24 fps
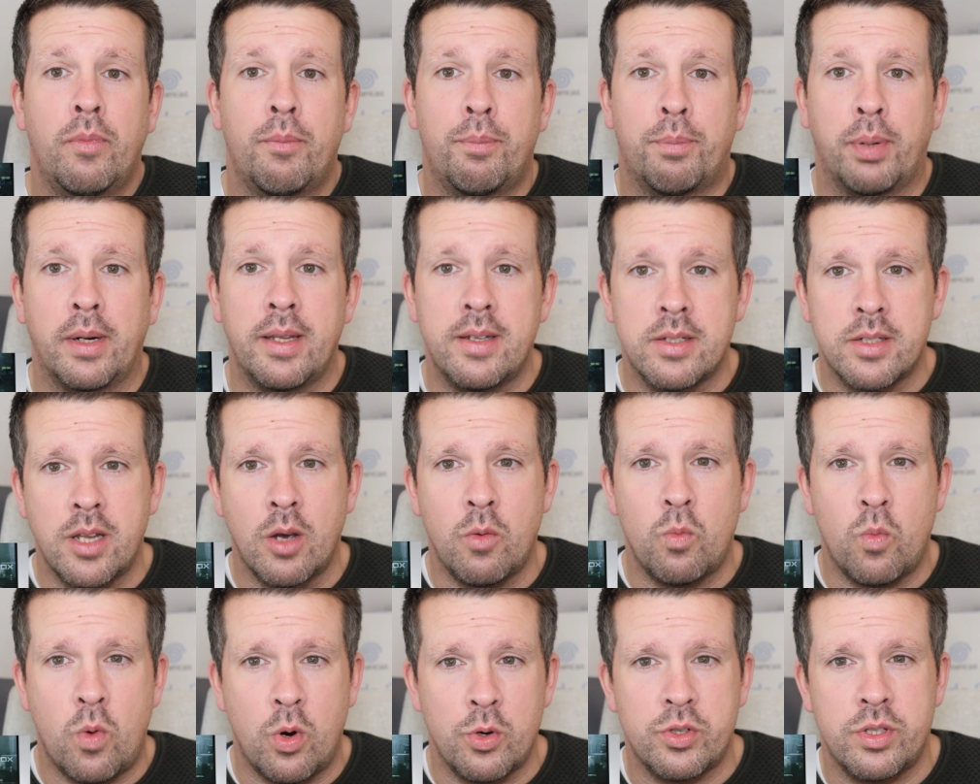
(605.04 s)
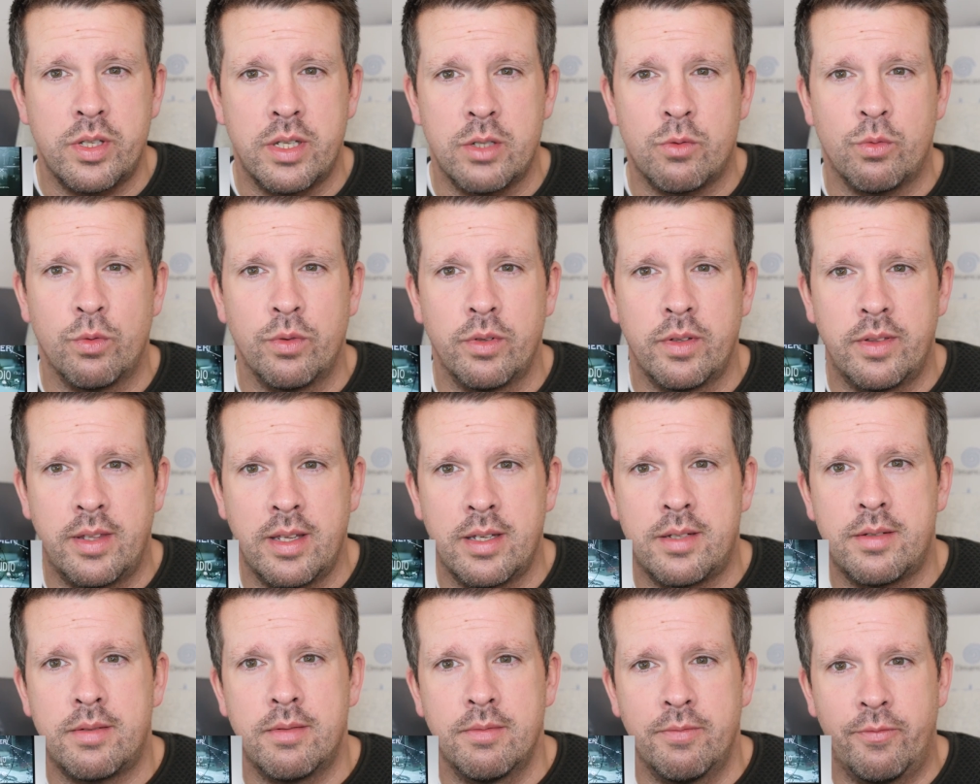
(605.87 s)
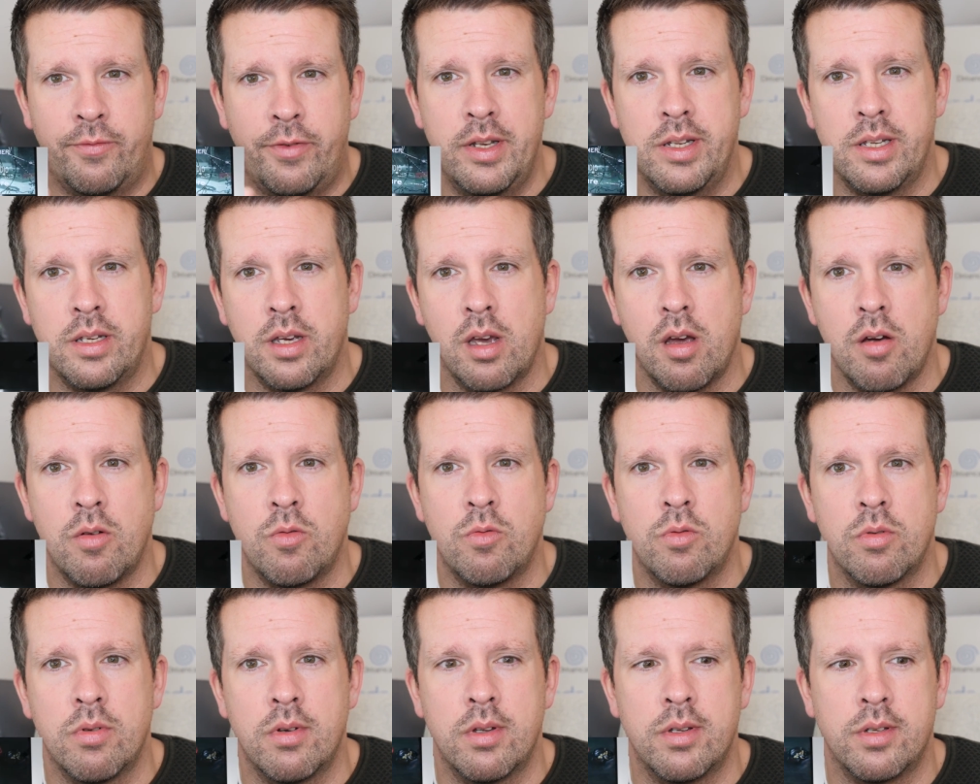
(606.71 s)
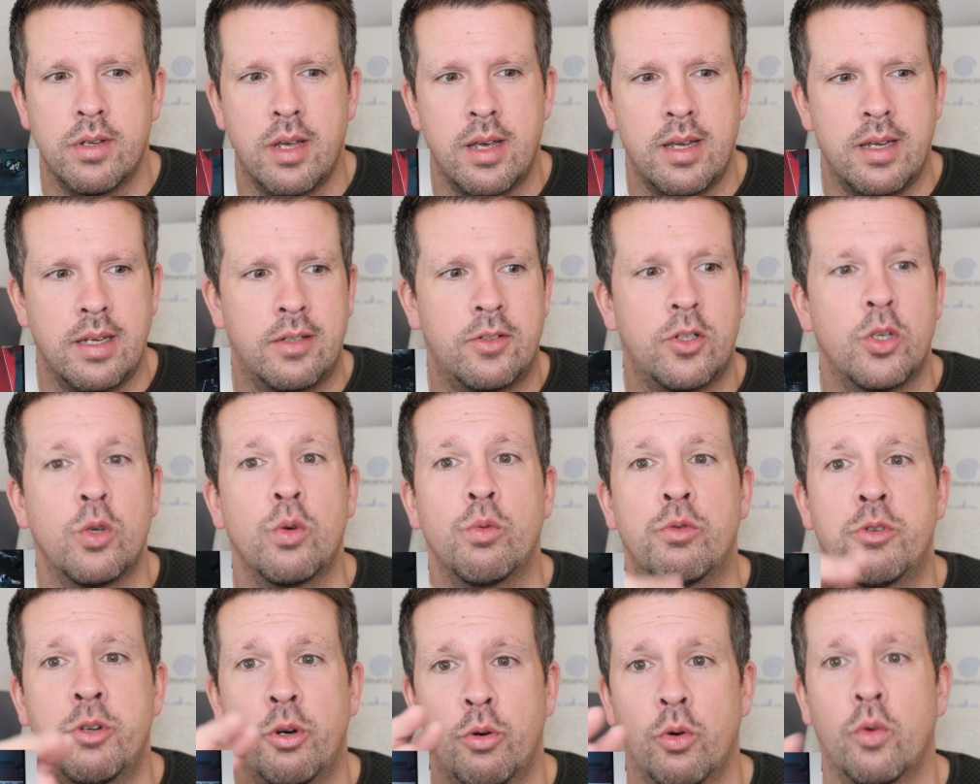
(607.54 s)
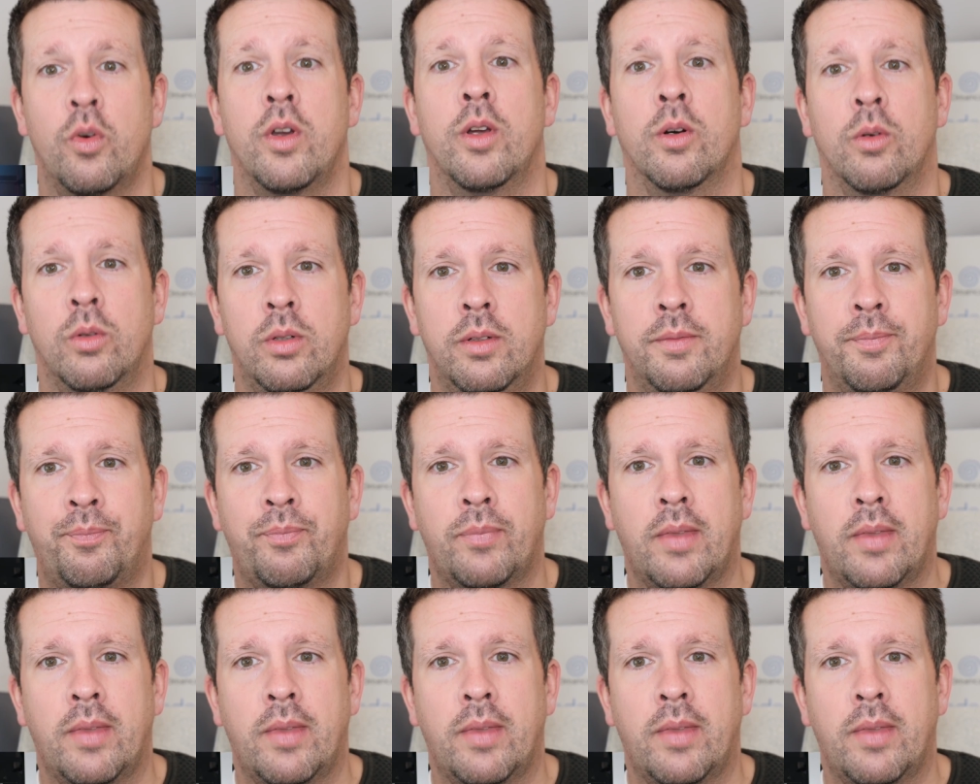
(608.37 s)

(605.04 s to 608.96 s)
Please don't watch this video as a tutorial.